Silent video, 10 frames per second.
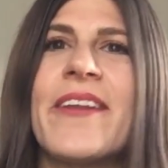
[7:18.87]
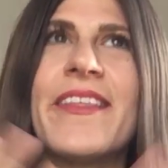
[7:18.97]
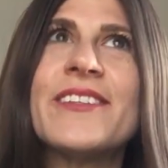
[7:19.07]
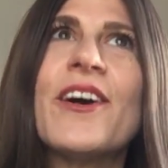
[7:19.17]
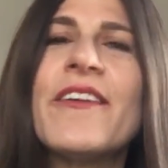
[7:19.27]
All right,
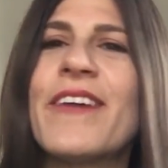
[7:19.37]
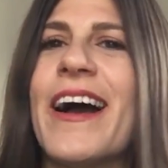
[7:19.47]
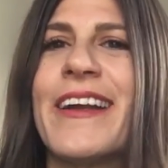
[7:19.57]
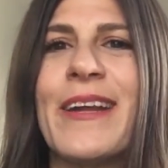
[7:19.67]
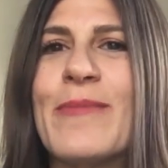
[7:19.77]
that's all I've
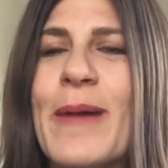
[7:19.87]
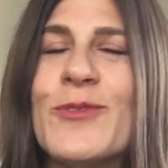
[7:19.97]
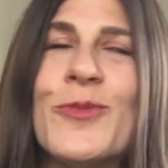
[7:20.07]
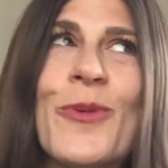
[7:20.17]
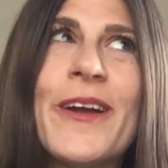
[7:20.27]
got on
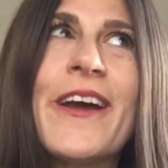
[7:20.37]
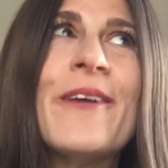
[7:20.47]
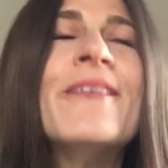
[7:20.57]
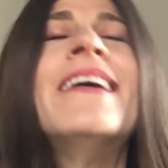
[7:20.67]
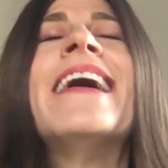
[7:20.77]
Mom 2.0.
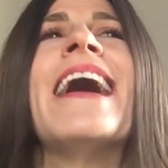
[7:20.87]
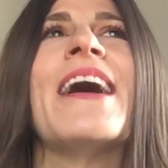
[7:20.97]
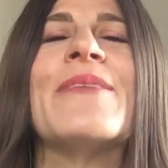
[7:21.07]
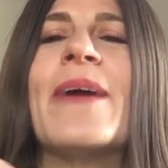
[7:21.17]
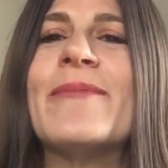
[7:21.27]
Um,
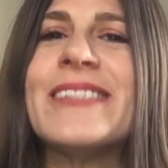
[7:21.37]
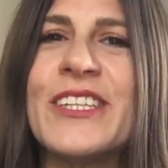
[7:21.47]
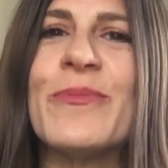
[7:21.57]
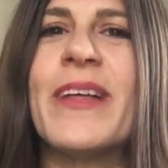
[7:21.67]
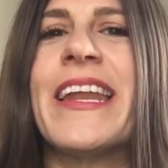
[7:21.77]
I'm
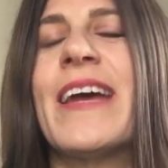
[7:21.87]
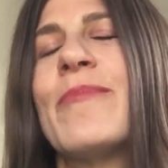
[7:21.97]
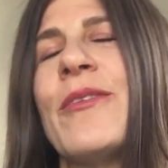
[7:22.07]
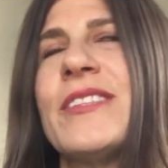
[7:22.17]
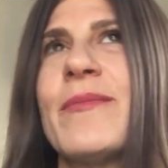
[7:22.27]
still planning
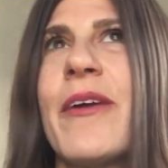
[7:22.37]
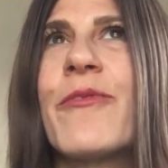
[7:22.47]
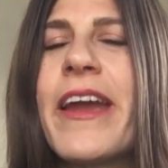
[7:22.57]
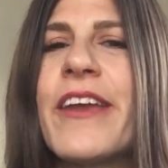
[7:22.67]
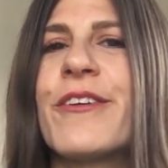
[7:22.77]
on posting my
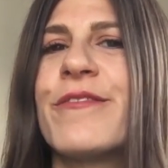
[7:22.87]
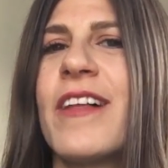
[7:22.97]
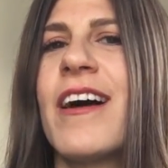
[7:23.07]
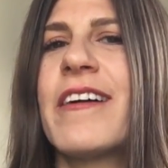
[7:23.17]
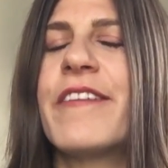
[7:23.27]
regular
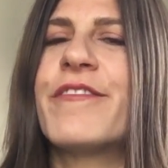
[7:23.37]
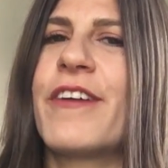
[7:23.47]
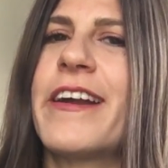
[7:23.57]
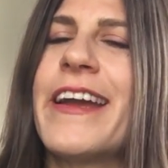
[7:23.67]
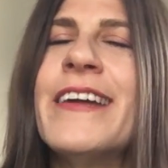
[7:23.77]
vlog on
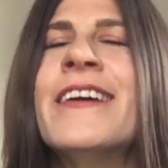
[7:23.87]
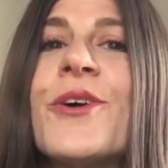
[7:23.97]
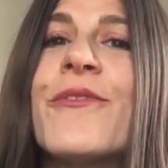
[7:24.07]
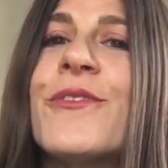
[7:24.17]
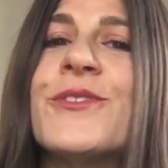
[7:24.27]
Friday,
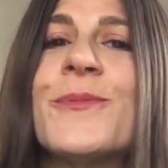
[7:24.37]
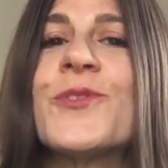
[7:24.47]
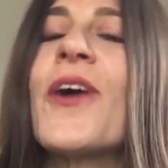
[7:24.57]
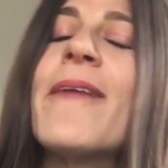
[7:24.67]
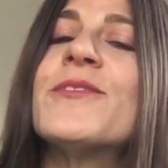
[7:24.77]
so if you
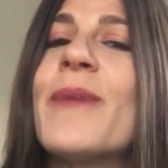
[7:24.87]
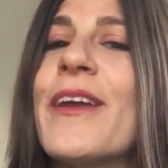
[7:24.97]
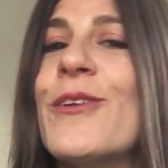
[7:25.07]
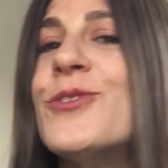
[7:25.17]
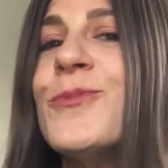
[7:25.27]
subscribe to
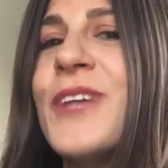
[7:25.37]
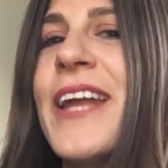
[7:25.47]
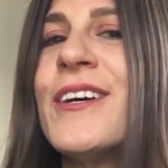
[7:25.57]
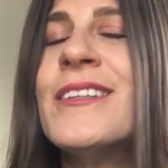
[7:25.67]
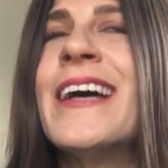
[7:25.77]
my YouTube
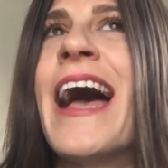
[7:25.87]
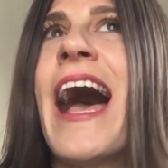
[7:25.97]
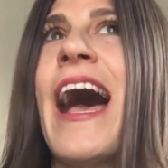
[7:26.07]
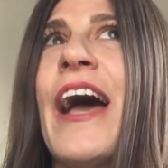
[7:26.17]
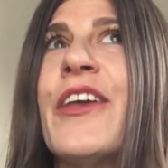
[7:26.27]
channel,
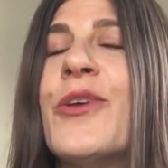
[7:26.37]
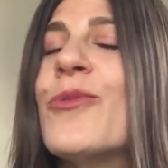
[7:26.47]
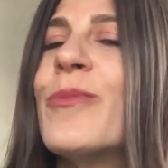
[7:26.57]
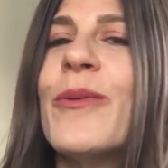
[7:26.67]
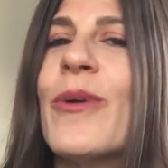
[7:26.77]
uh, you
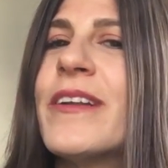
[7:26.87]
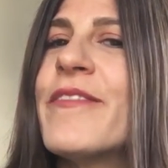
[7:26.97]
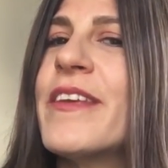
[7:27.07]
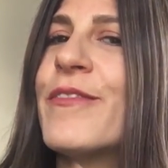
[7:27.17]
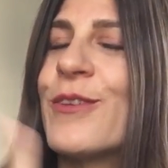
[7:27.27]
will be one
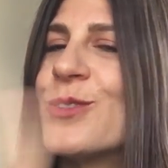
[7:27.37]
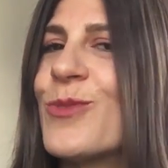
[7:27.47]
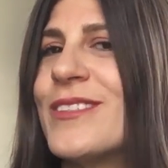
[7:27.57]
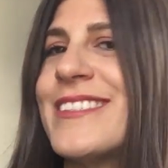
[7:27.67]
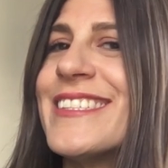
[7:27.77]
of the
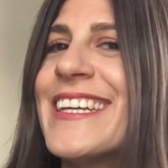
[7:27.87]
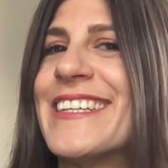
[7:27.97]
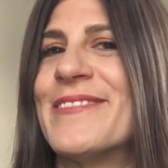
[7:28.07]
first ones to see